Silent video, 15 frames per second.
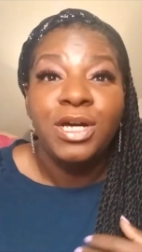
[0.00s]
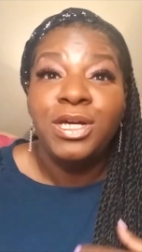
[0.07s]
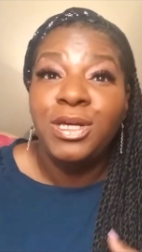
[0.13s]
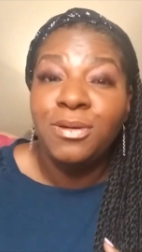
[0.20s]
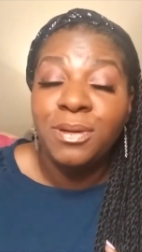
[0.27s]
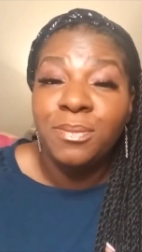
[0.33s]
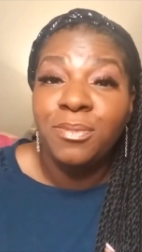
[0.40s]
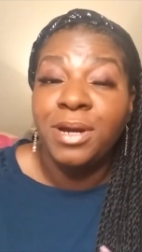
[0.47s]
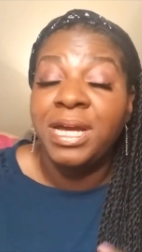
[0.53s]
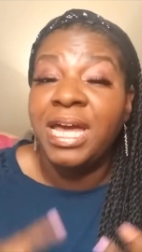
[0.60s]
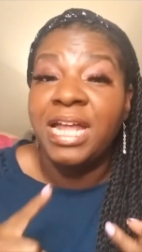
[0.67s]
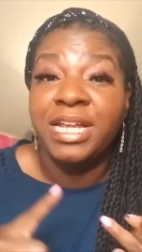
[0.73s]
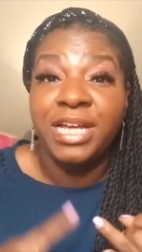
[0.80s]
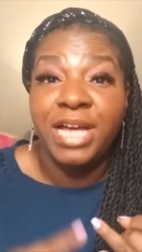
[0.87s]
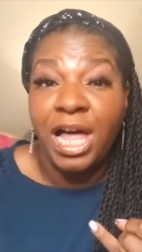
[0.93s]
you can bring
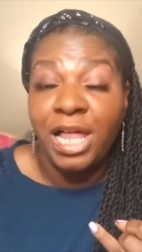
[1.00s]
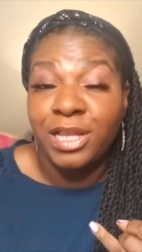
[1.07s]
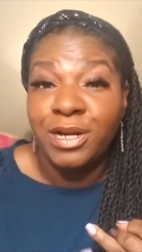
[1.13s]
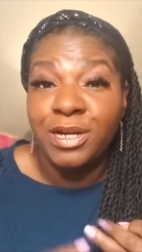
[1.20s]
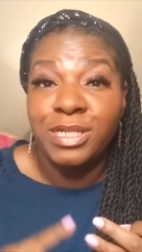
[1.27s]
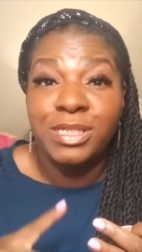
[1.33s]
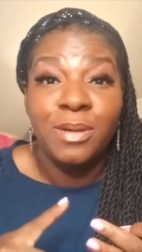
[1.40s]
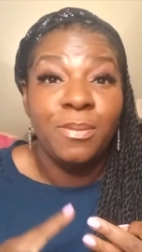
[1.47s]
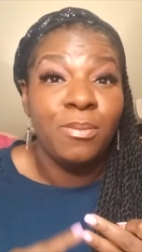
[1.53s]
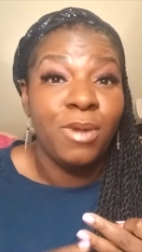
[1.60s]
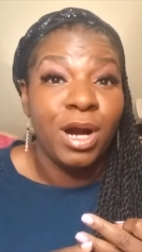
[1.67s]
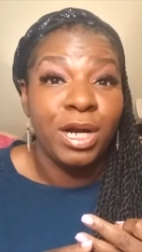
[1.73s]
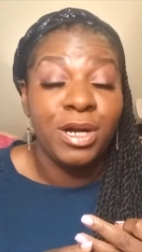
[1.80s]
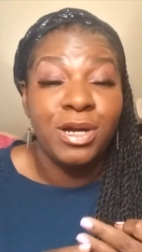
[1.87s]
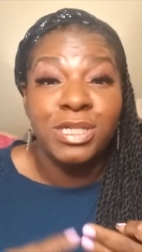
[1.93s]
in colors,
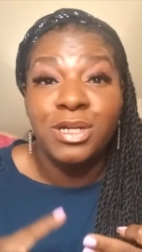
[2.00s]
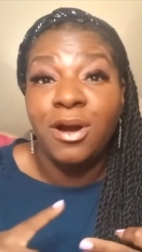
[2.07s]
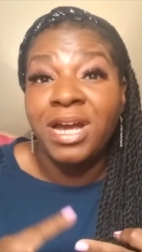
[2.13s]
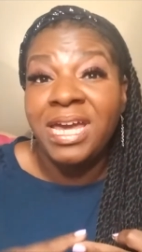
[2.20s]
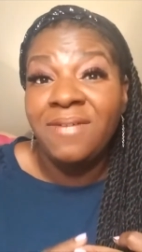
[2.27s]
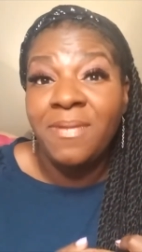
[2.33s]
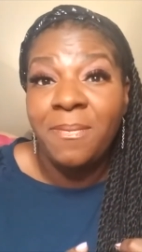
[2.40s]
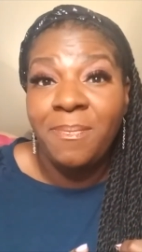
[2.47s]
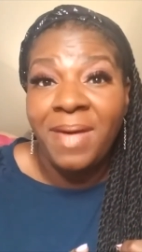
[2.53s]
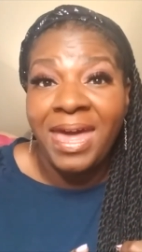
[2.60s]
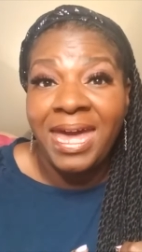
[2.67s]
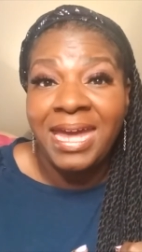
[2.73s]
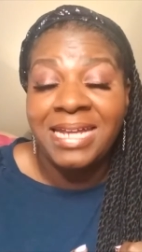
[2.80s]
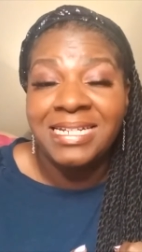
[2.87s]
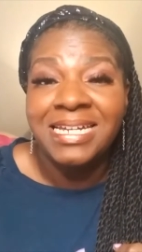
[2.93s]
markers, or even
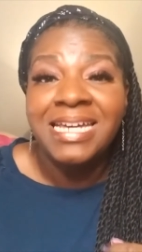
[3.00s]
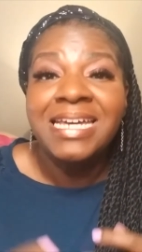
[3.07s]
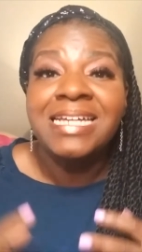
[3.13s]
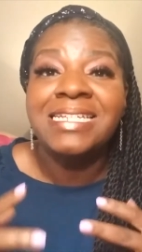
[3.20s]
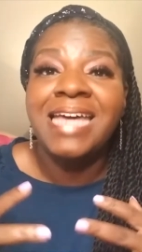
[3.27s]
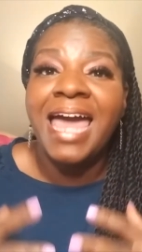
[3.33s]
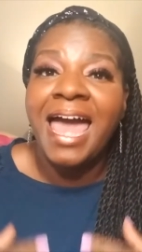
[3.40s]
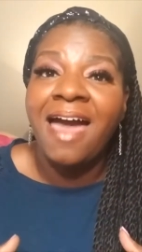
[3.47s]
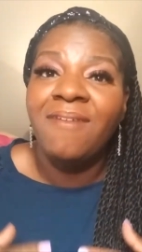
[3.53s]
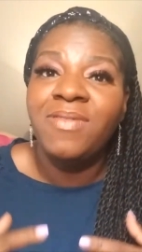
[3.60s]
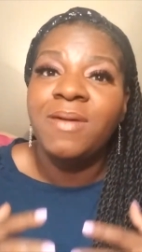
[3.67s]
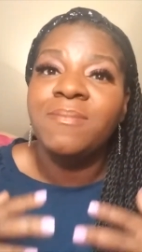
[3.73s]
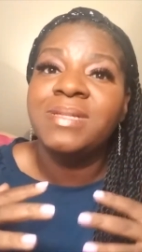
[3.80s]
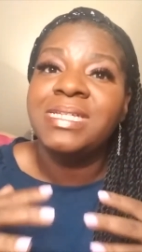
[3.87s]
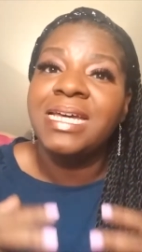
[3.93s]
paint to have
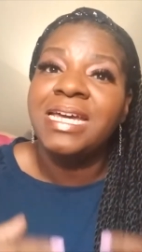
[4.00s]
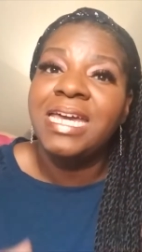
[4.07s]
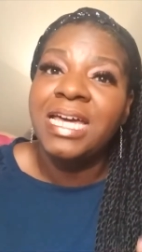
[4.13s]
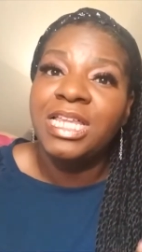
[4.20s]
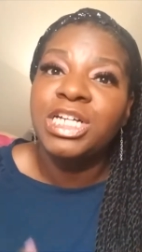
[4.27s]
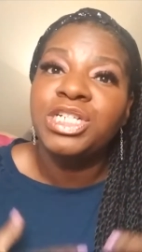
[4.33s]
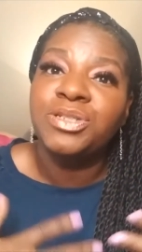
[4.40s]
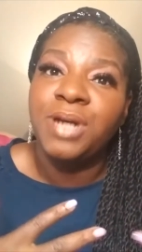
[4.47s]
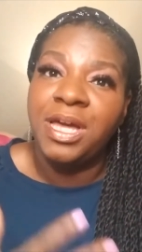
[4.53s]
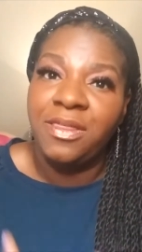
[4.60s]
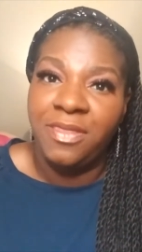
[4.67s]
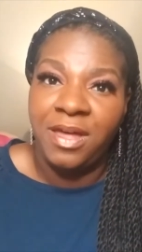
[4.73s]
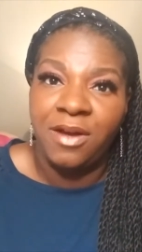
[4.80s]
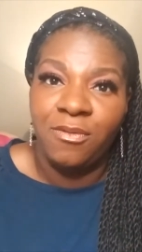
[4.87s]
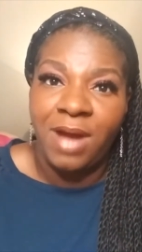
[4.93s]
them to illustrate
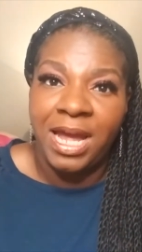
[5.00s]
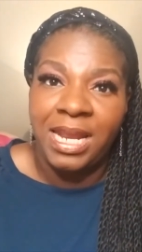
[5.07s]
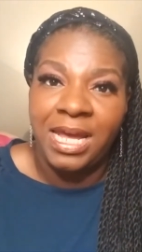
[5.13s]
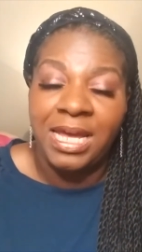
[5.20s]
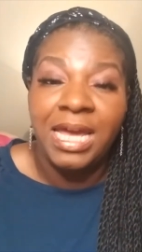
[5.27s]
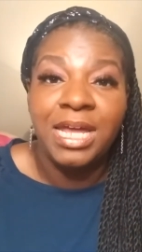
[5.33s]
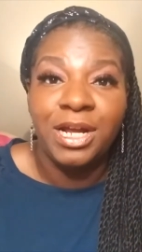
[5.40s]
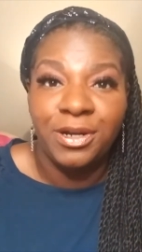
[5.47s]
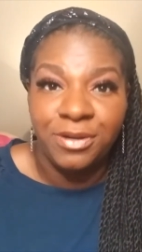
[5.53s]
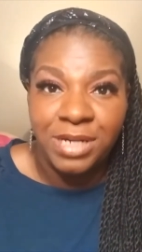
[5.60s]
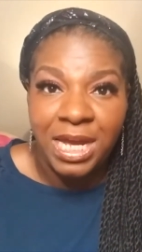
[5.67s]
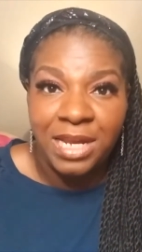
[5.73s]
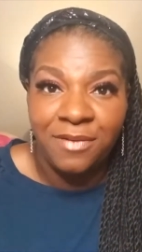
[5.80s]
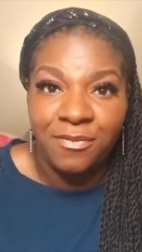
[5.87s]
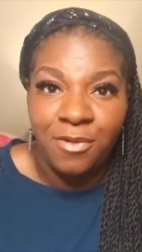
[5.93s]
their writing in a
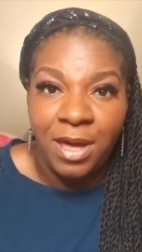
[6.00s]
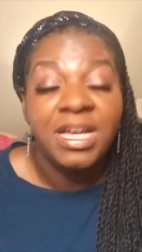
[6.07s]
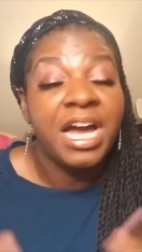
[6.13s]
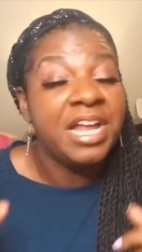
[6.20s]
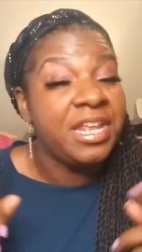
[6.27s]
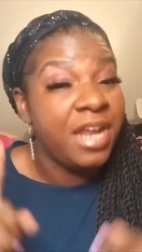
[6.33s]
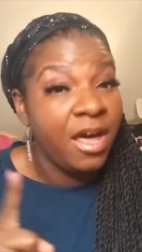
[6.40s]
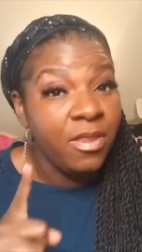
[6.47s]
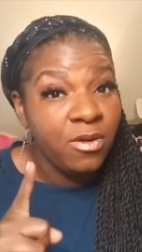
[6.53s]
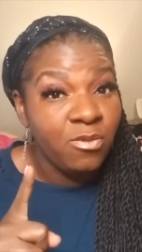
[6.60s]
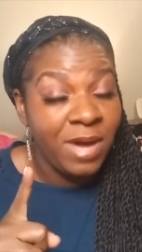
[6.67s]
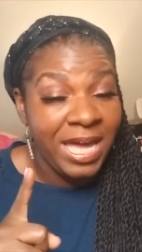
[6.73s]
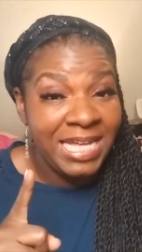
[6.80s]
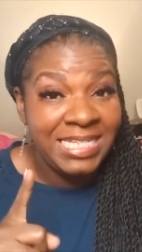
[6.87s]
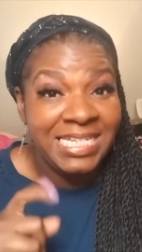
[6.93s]
creative way. Another
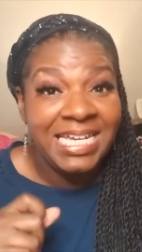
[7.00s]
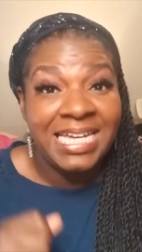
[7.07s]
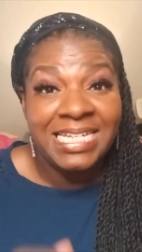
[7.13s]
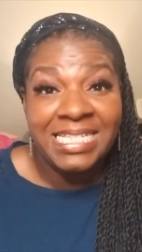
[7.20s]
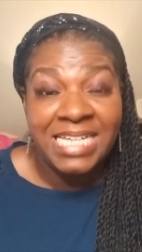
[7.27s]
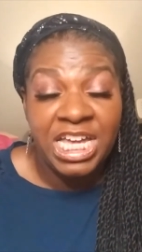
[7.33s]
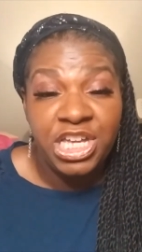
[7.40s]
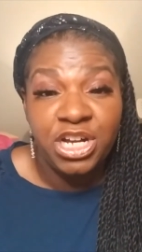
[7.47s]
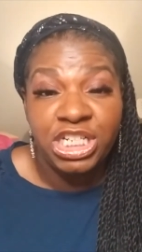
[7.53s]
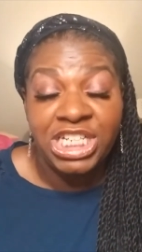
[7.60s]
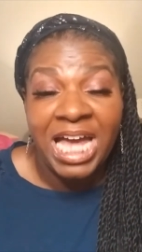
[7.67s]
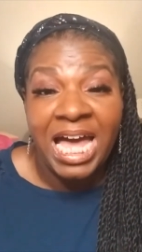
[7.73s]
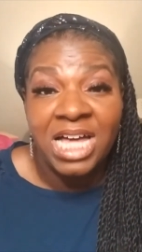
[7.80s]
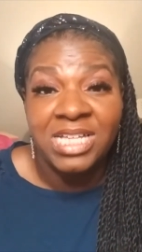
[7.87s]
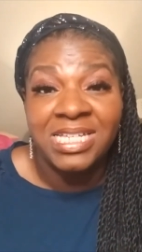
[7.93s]
way to extend your
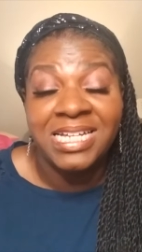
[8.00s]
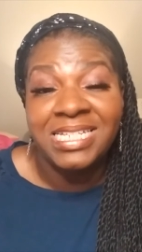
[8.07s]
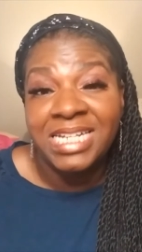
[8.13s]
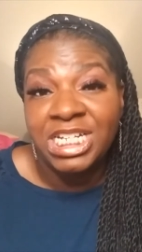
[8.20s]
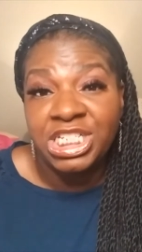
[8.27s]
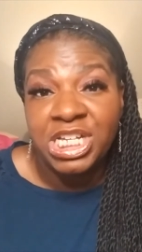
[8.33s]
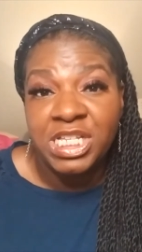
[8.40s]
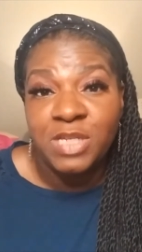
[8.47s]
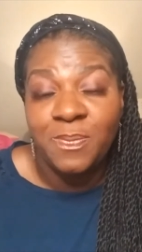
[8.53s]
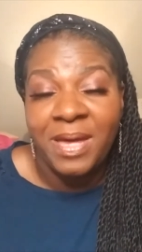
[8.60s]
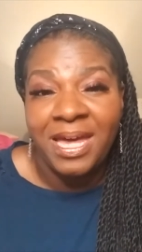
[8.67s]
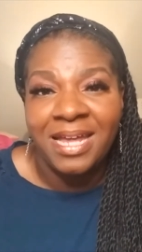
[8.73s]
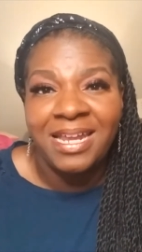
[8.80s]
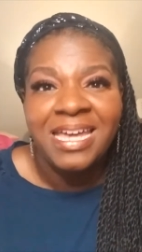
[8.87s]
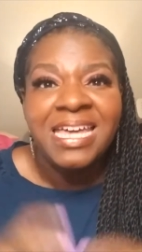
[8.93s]
child's attention
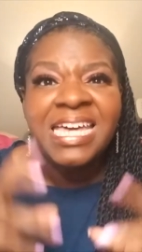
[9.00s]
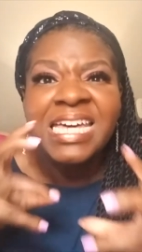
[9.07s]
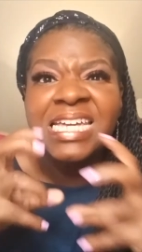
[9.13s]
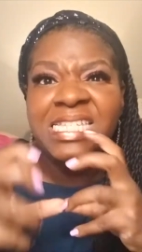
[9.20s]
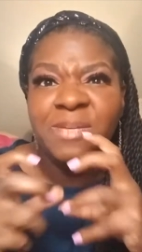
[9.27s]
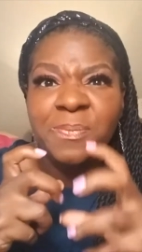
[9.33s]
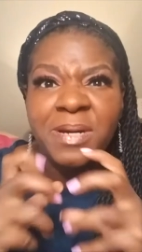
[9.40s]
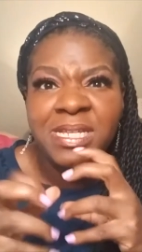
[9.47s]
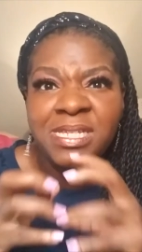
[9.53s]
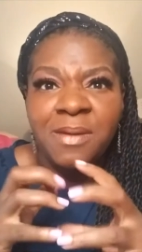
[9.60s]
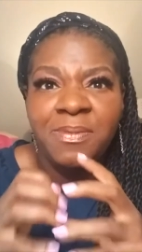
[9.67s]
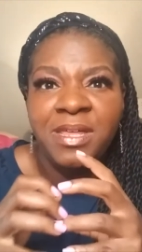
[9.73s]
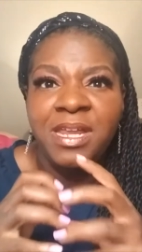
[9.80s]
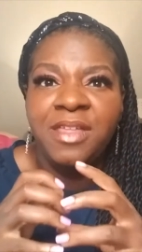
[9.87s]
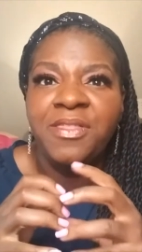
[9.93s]
span is to put
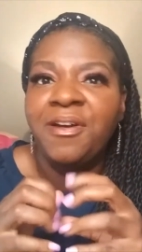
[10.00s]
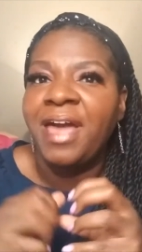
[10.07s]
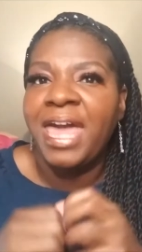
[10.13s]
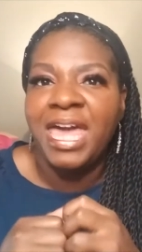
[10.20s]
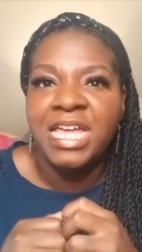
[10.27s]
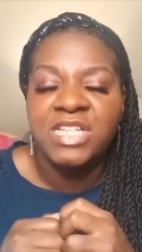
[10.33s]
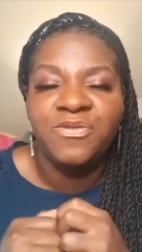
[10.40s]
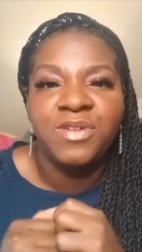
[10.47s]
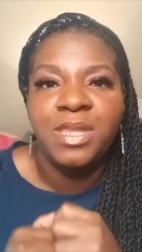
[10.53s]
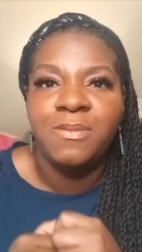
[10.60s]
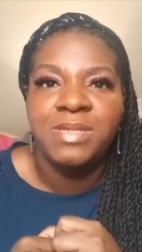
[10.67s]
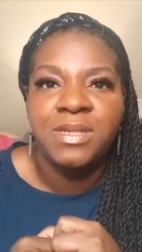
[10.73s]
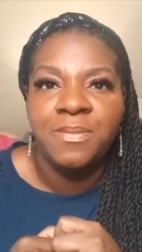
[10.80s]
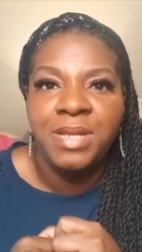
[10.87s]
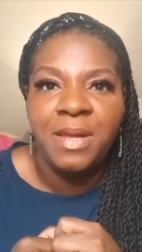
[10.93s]
something in their hands for them
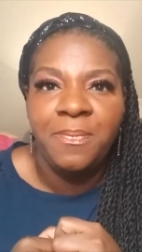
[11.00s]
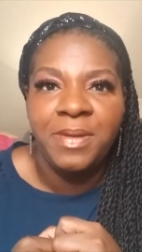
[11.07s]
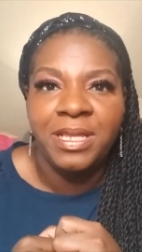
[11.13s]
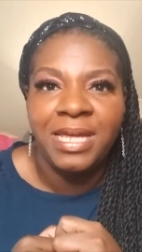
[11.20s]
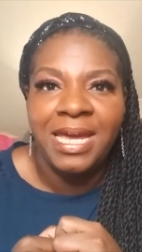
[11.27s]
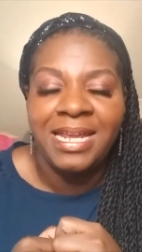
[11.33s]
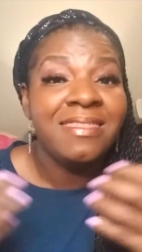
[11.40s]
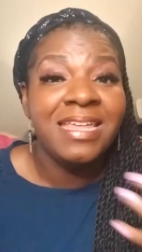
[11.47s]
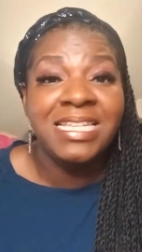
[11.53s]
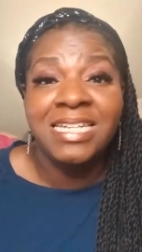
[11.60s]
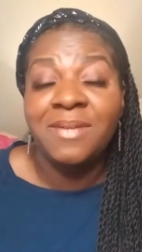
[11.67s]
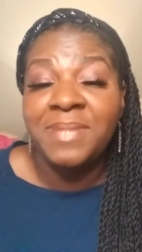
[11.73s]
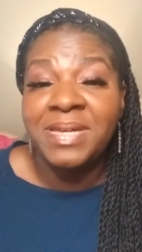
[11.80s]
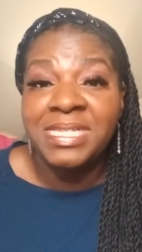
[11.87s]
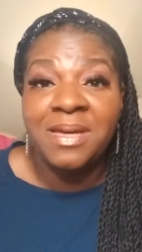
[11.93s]
to manipulate. This can
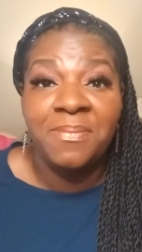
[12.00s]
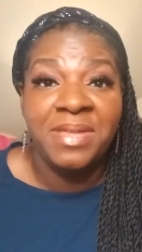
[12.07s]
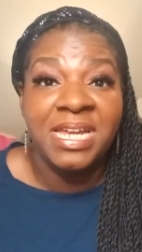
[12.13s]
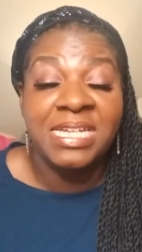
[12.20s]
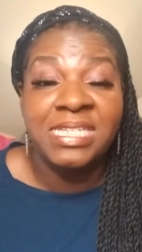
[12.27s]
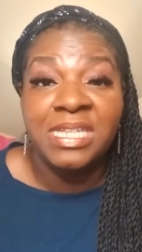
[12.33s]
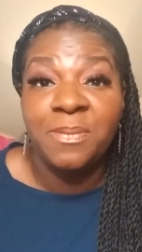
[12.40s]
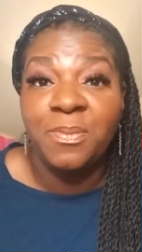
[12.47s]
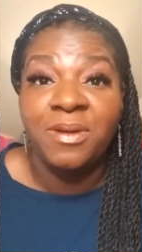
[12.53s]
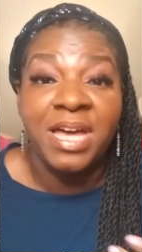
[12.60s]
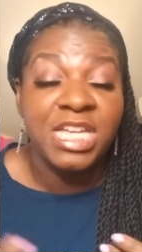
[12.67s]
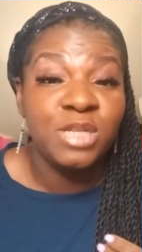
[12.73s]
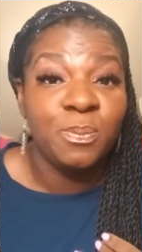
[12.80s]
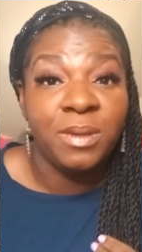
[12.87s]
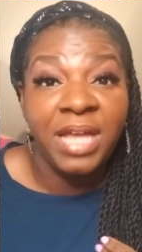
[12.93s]
be something as simple
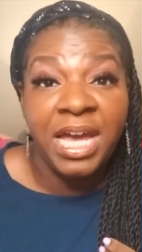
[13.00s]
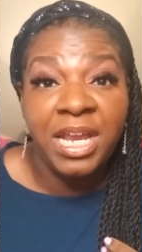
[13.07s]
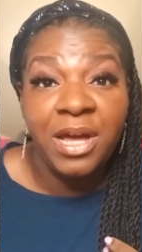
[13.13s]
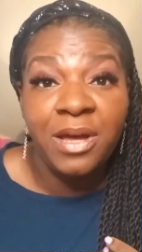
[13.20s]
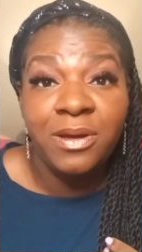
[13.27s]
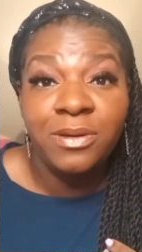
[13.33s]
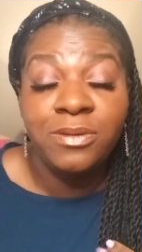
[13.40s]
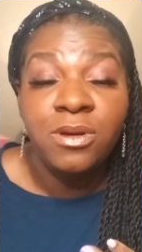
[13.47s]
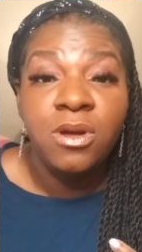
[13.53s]
as Play-Doh,